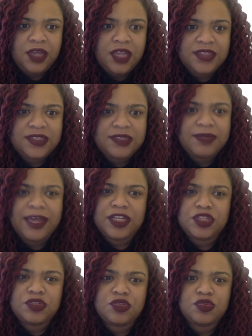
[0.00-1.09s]
It says by
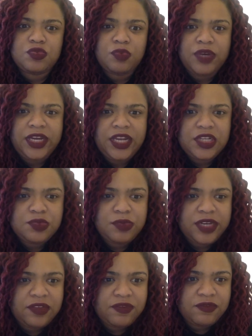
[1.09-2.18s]

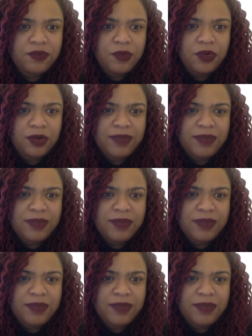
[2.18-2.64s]
2024,